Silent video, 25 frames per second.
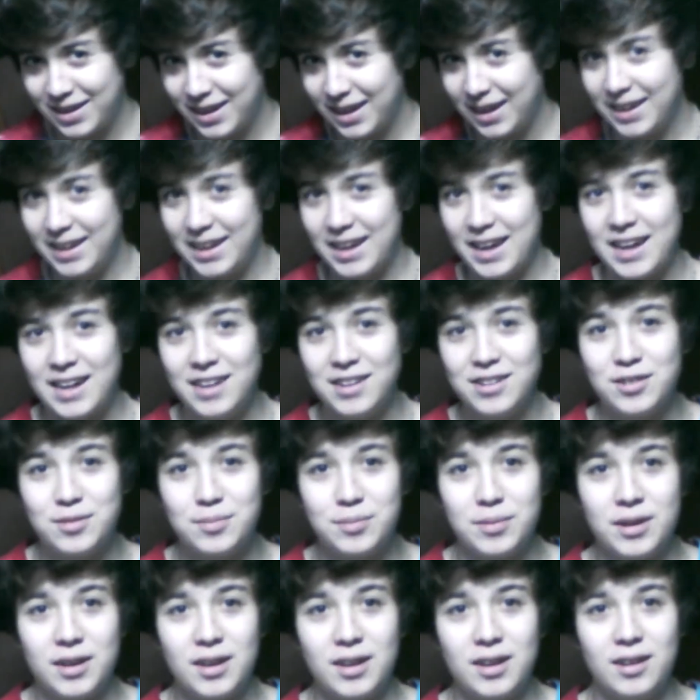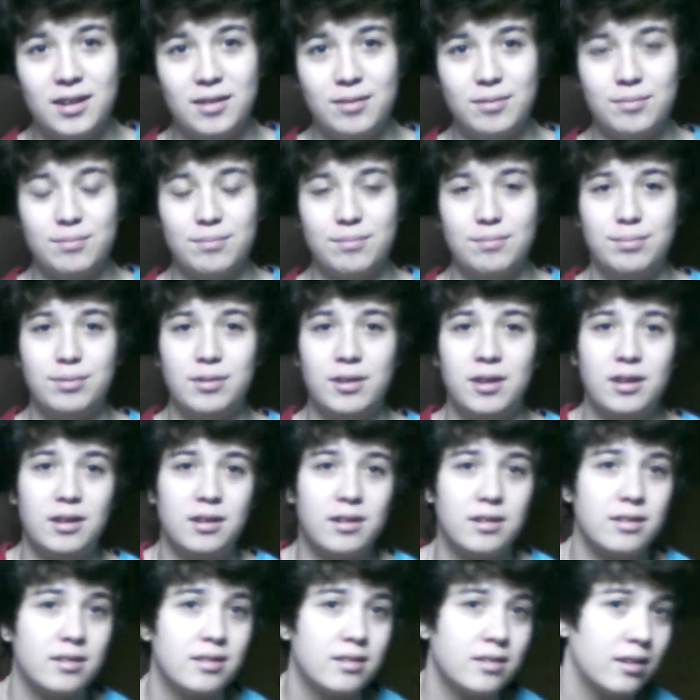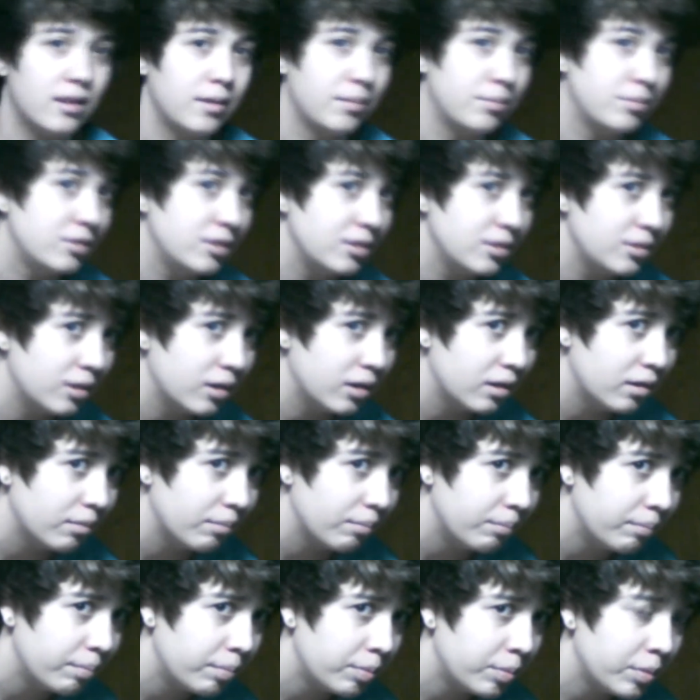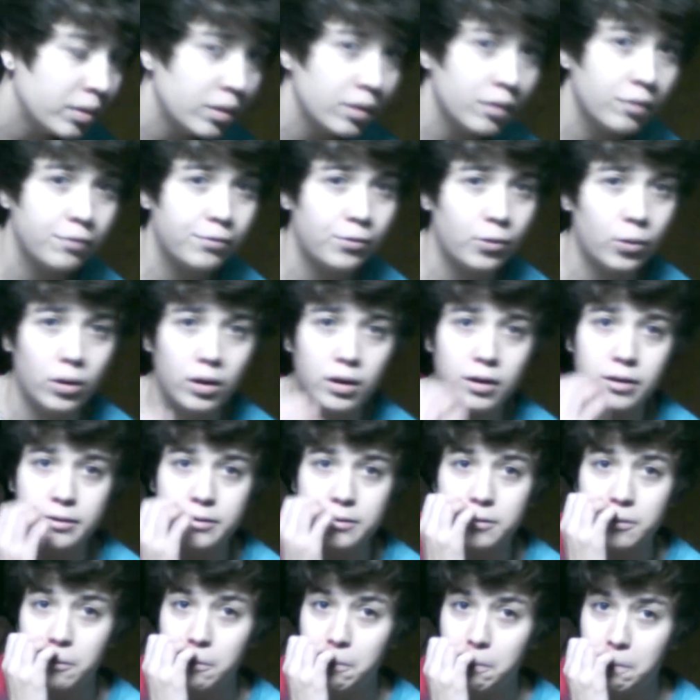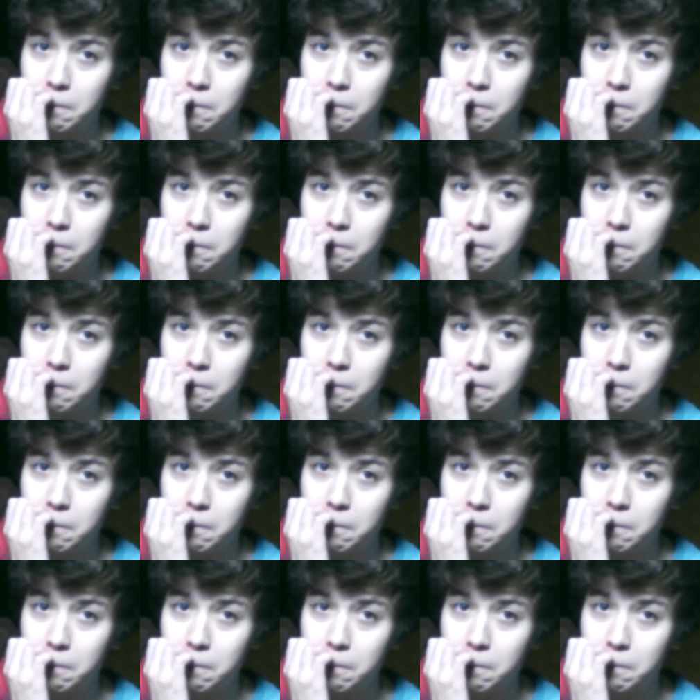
I gauged my plugs up to um, fours.